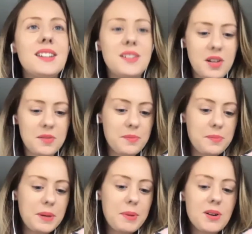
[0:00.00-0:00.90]
a big
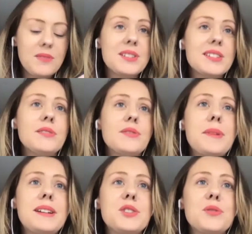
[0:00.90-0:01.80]
part of the delivery
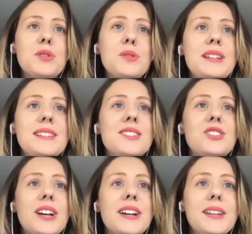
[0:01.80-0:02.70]
manager role is to
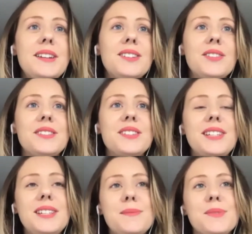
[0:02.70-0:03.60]
check in on the
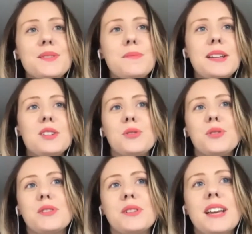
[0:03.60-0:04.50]
teams and make sure they're
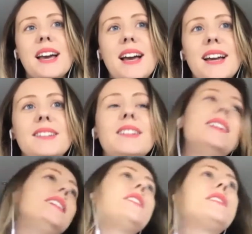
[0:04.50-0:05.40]
okay, and
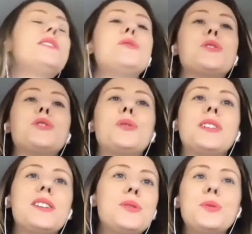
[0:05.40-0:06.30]
that they're not just joining a
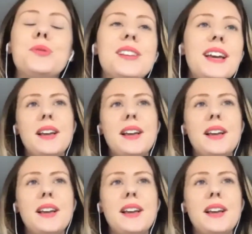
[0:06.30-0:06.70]
call saying,